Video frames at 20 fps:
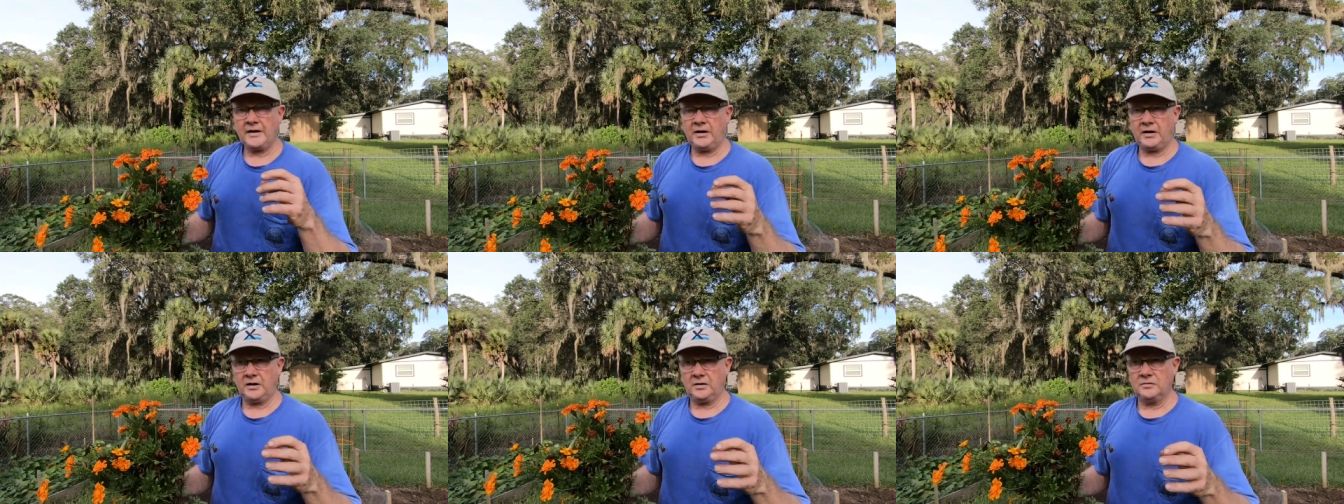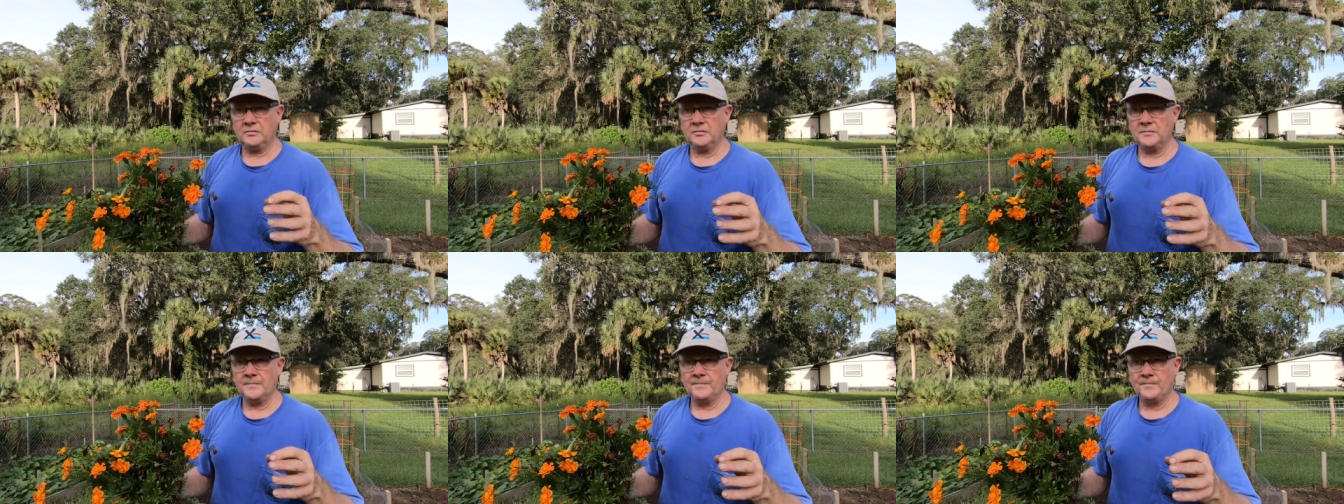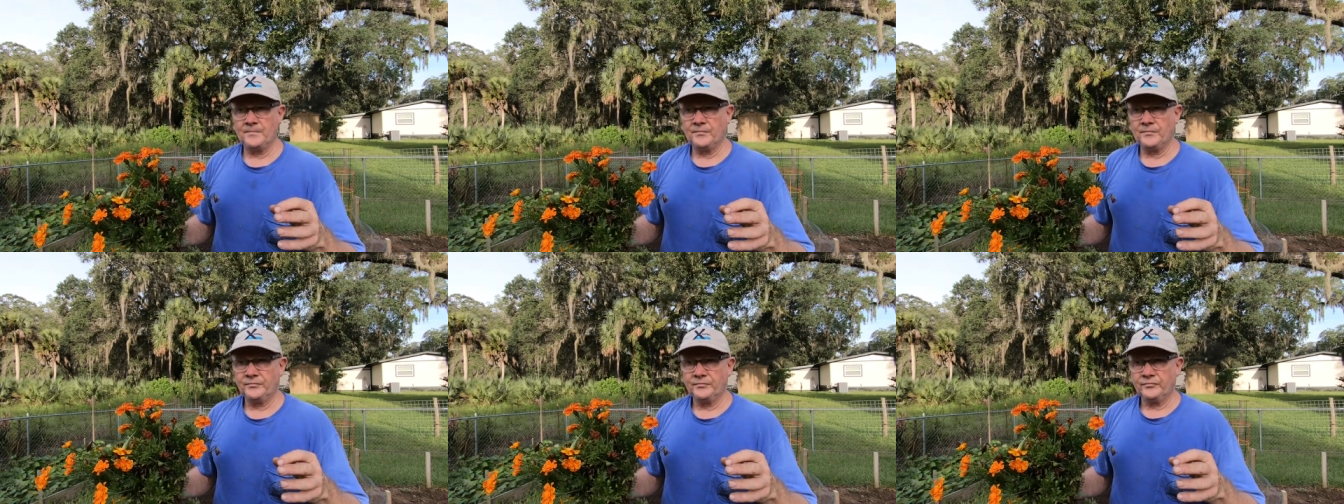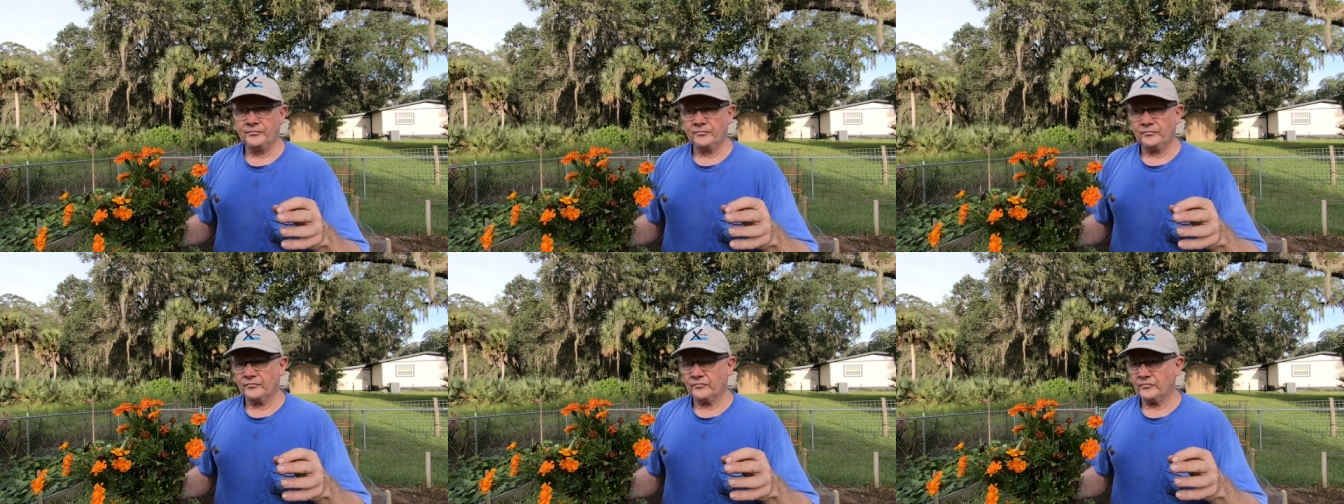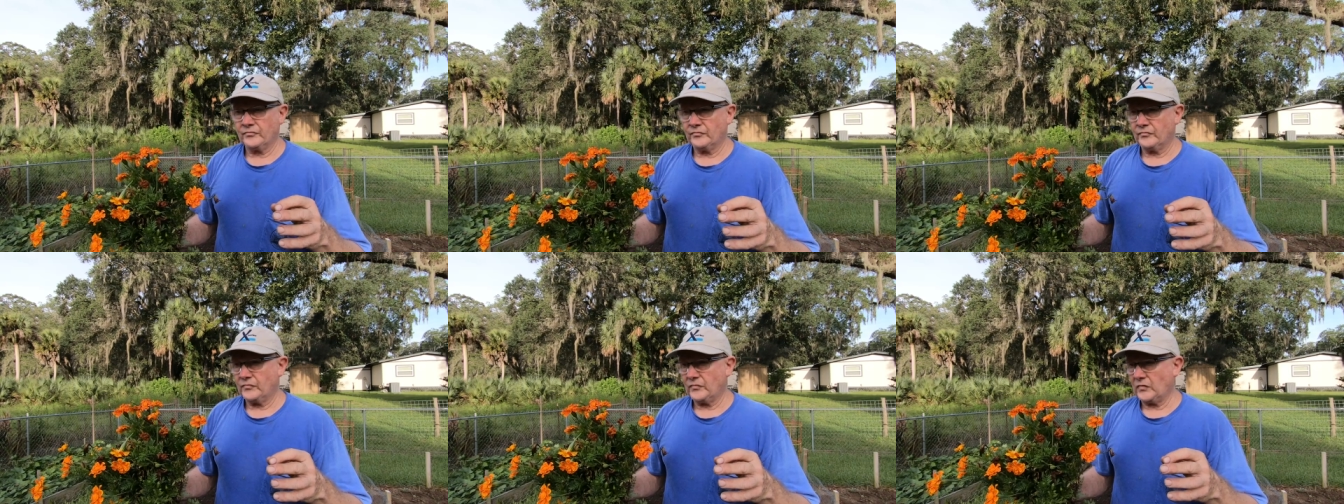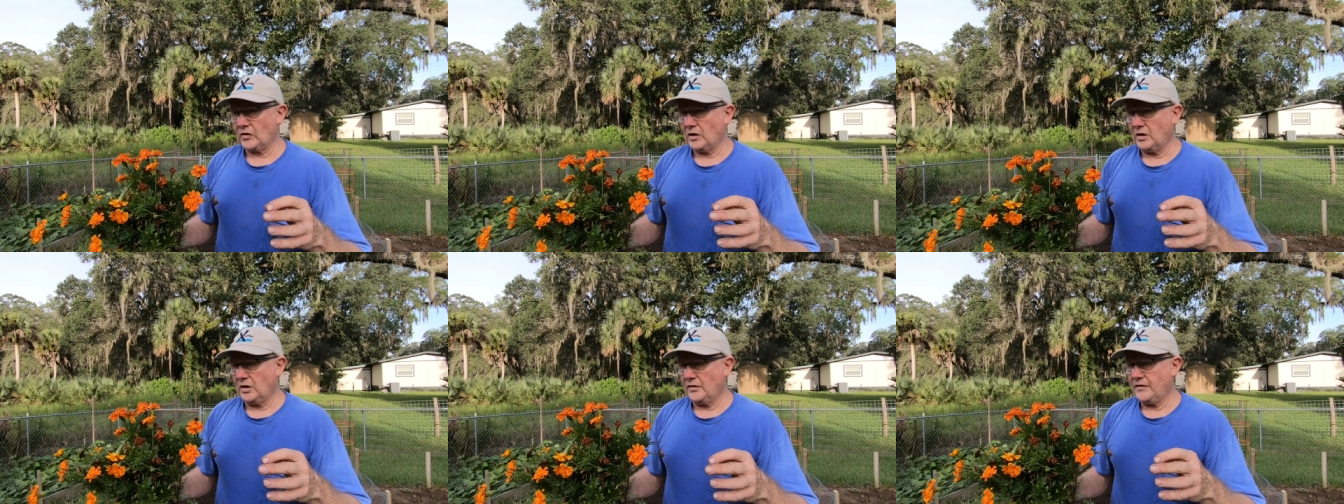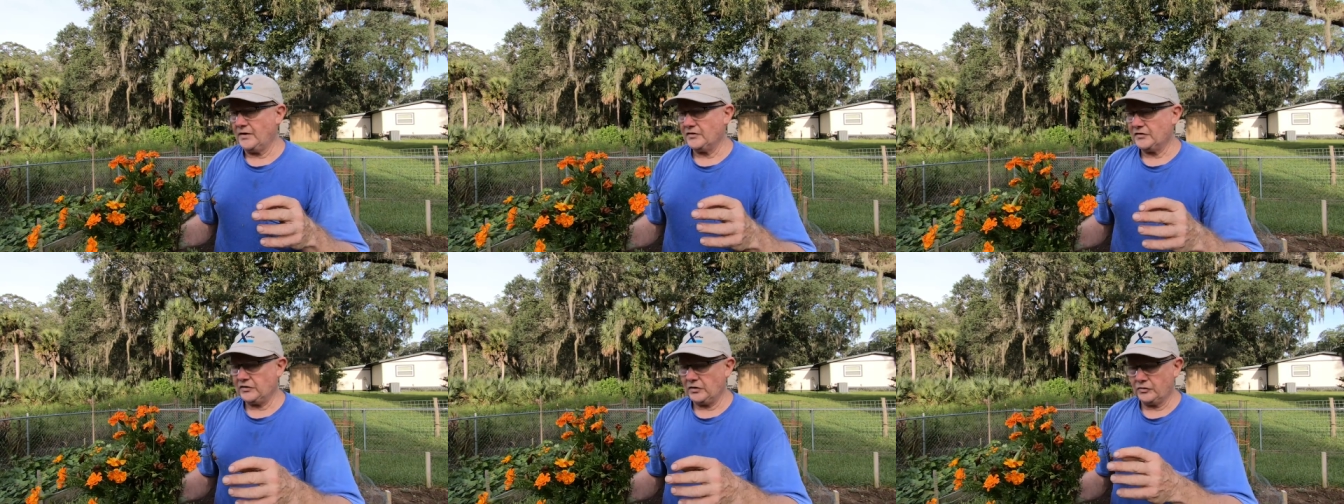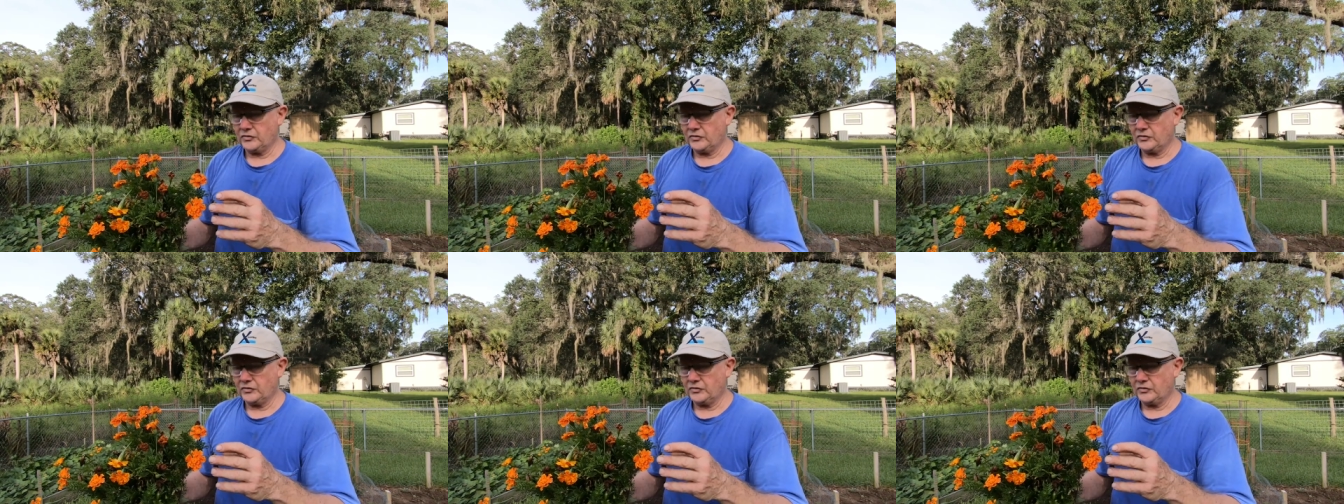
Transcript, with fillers: and this